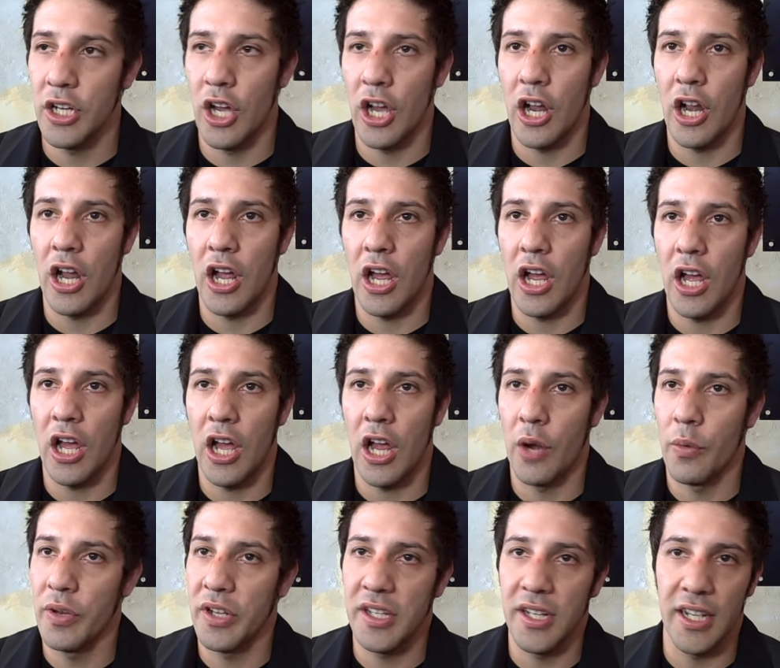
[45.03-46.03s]

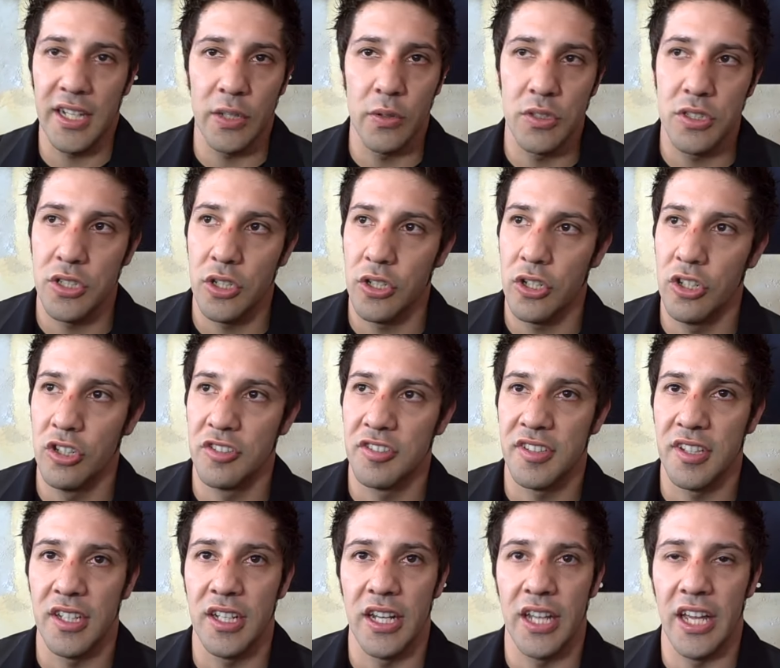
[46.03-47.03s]
I reconnected with Joe
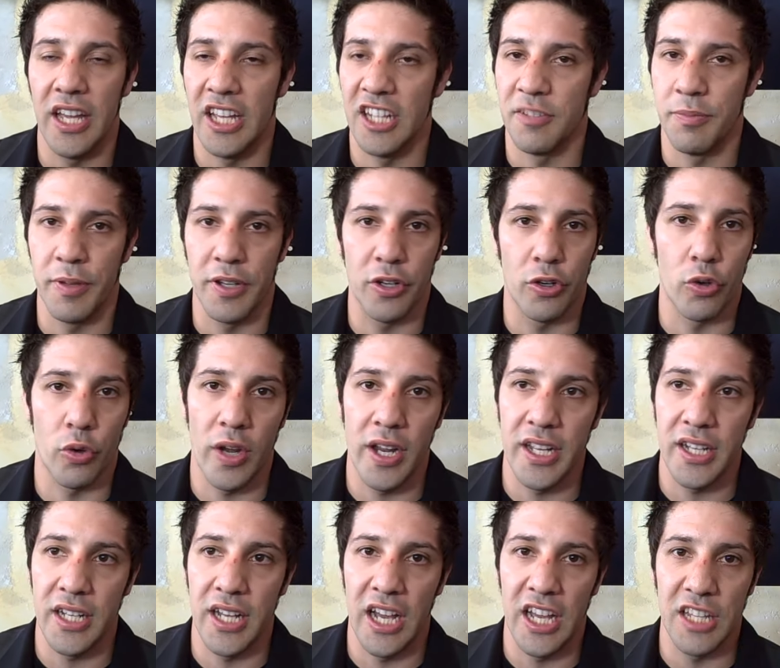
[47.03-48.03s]
Goosen. It's been
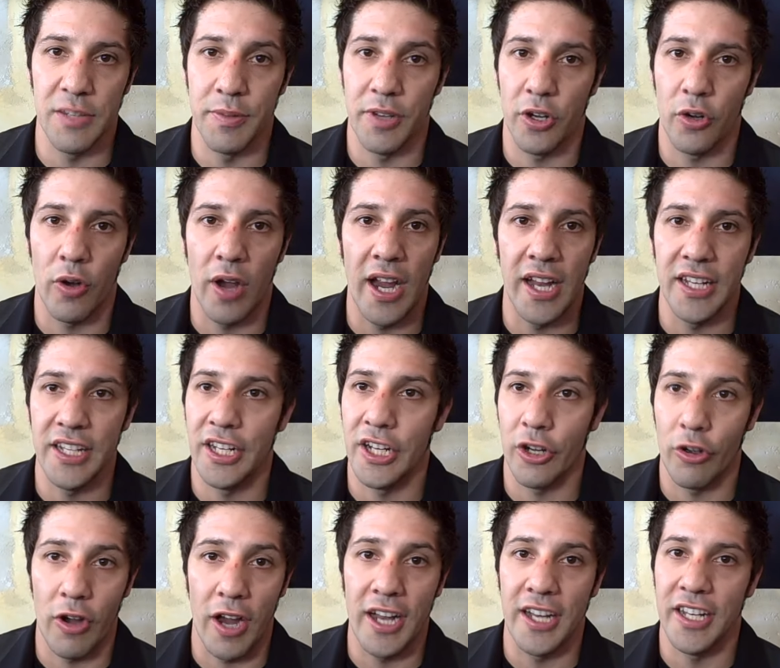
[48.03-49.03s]
great. He's been grinding and
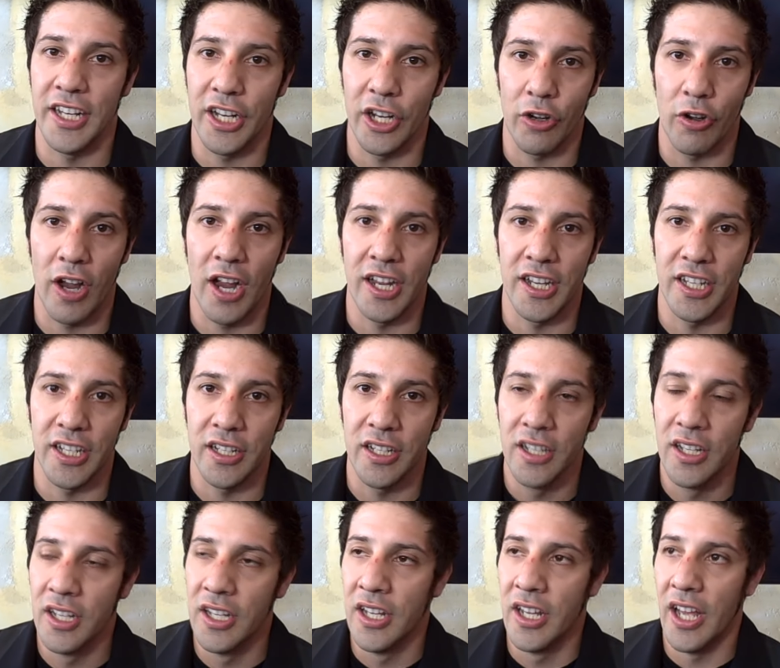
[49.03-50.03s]
grinding and grinding.
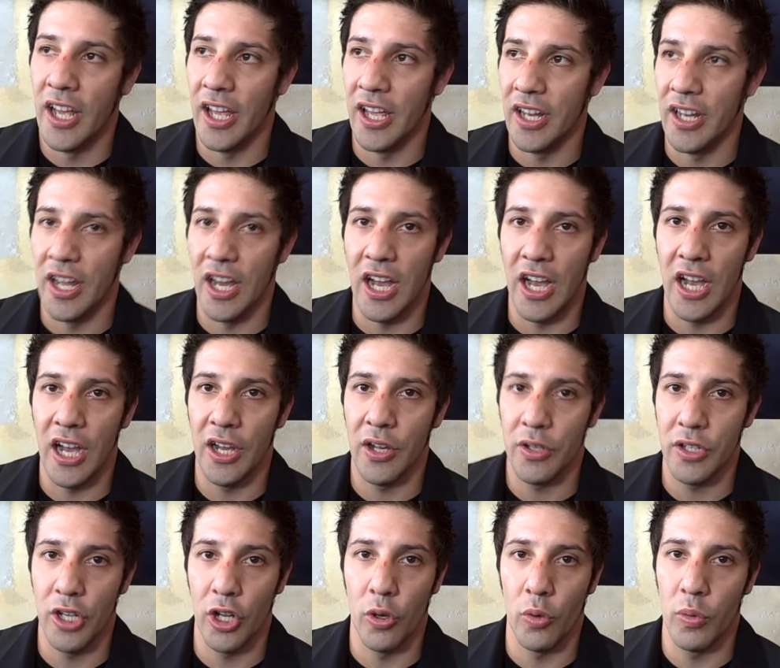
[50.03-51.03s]
And,
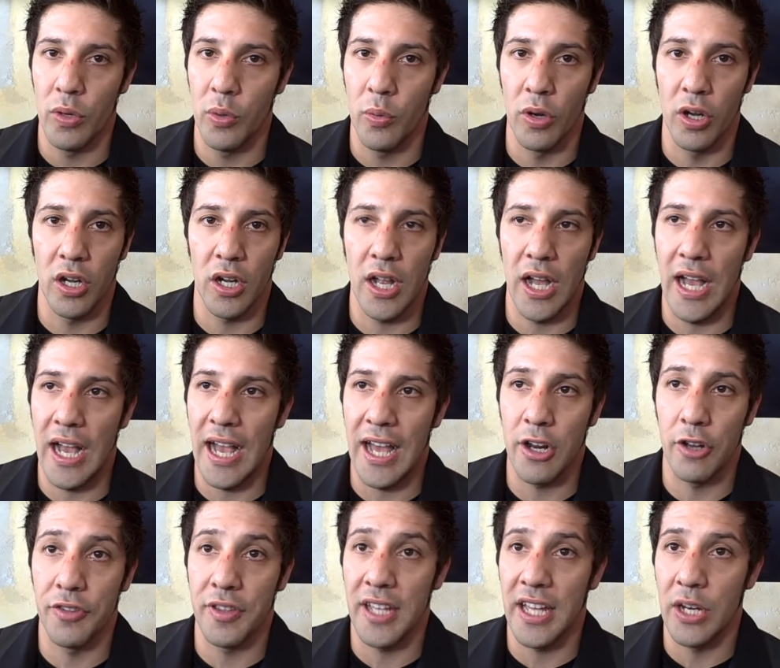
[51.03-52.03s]
we work, I
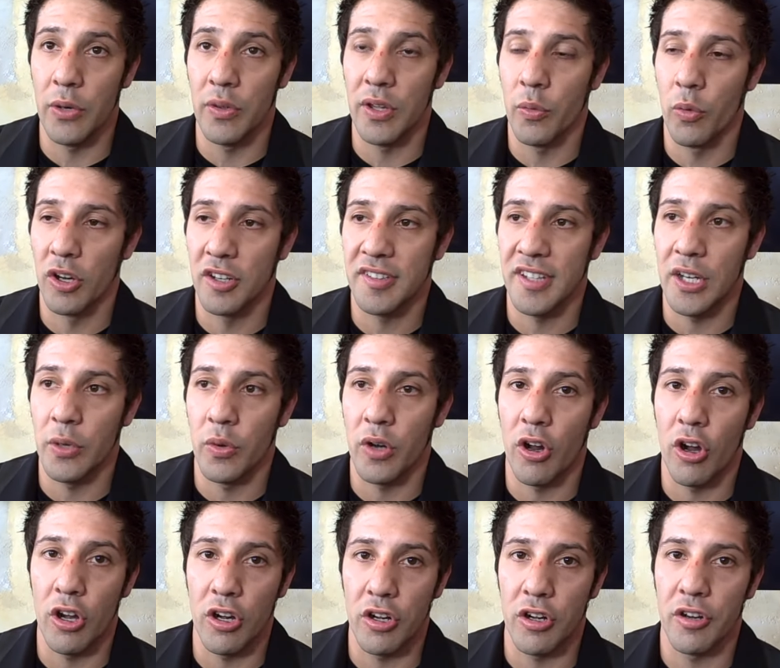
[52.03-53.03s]
don't think anyone works anyone
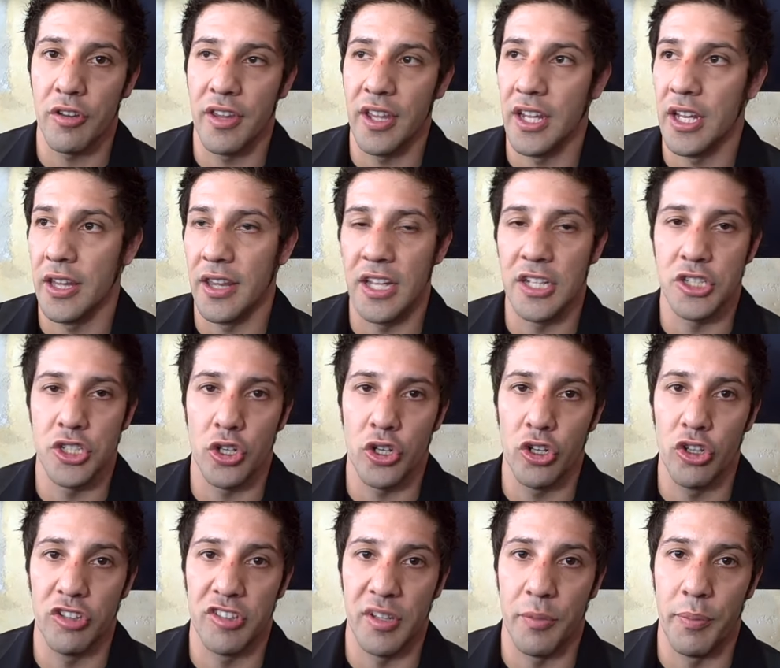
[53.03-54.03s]
harder than Joe
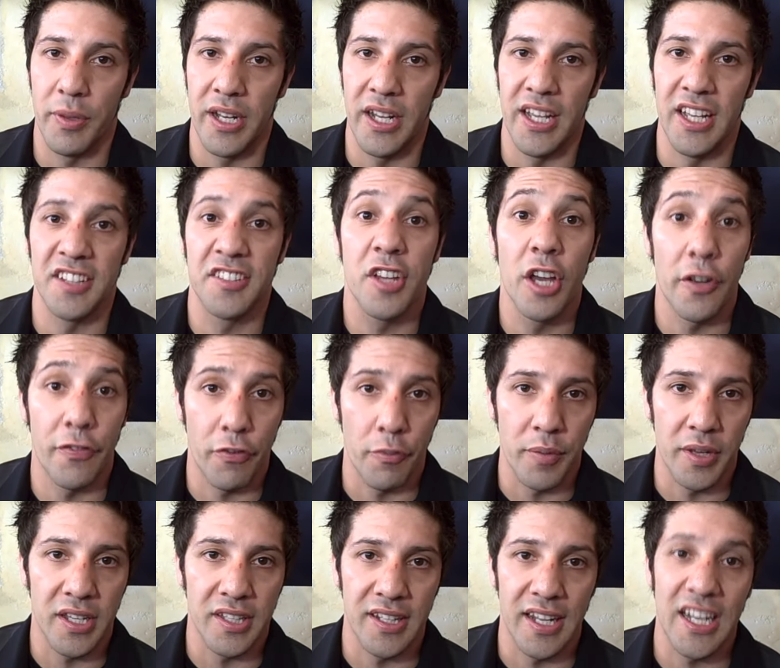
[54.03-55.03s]
Goosen, but it's good for
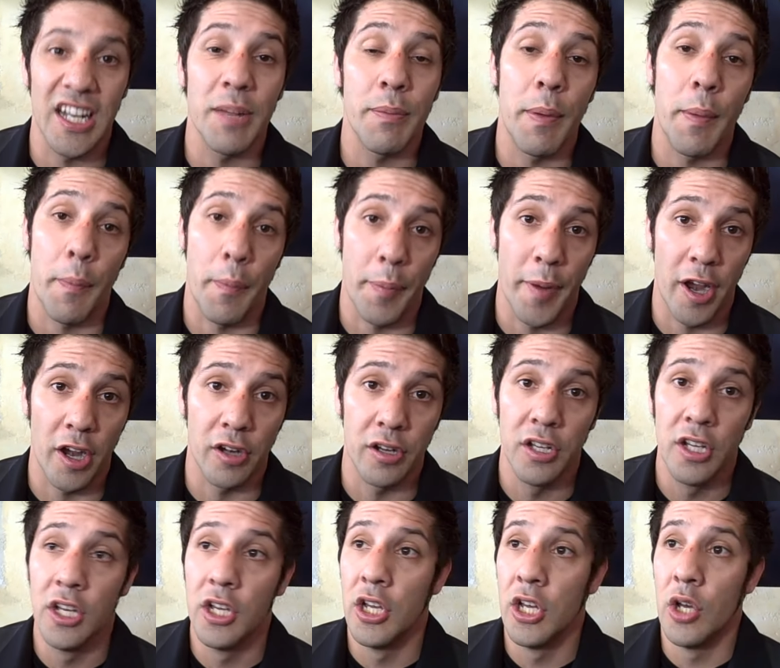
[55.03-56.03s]
me because I need to be prepared
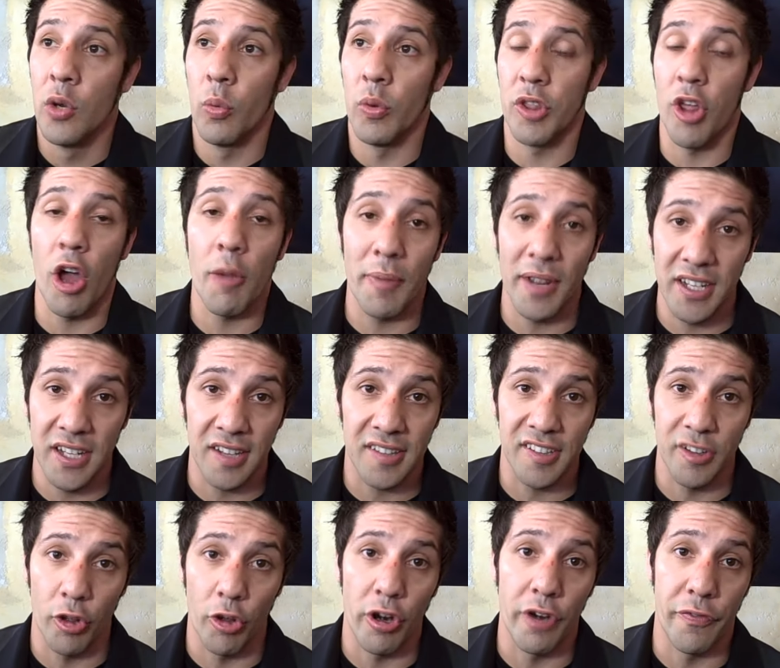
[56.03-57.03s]
with all my
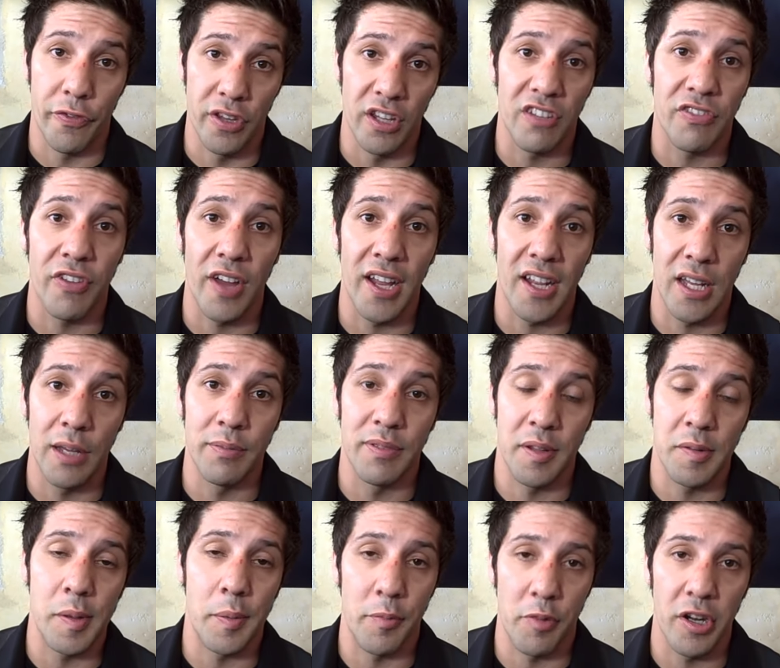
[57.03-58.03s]
ducks in order for this fight come
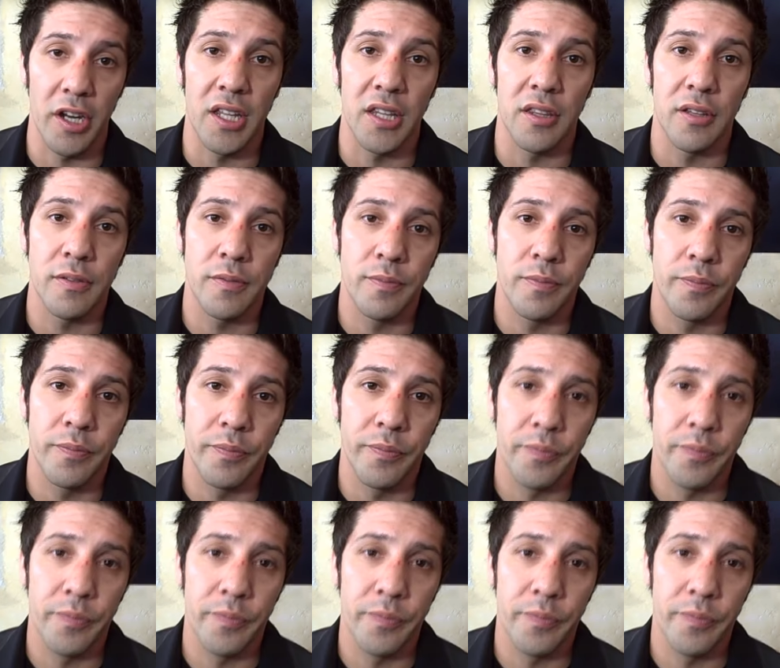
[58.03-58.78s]
September 8th.